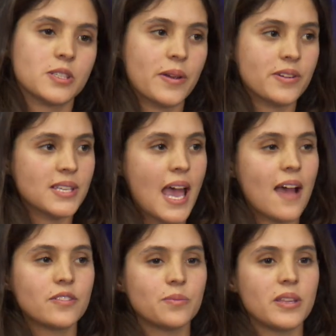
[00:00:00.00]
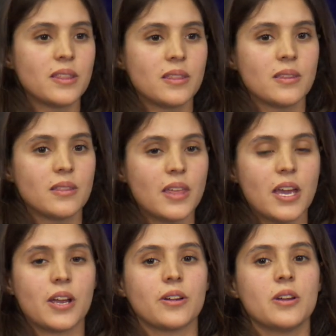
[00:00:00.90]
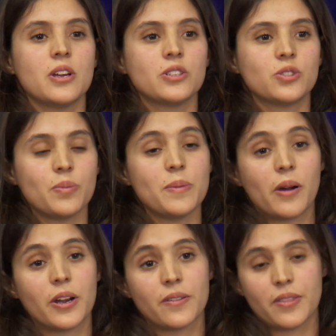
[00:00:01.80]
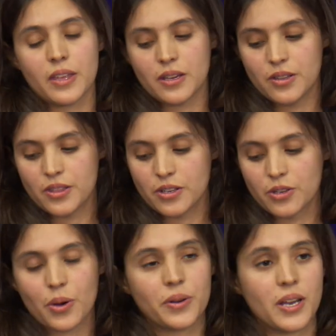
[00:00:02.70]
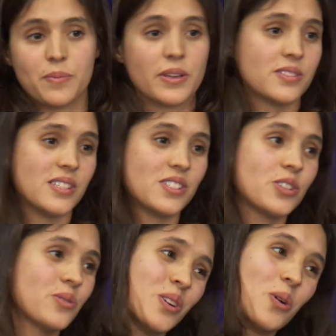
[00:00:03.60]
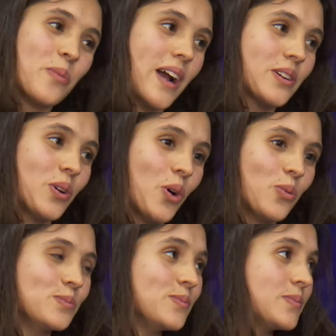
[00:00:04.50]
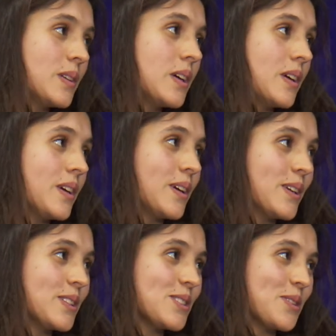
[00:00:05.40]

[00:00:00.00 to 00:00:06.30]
Parents have to be there to be part of their growing up, because these children go back to home. So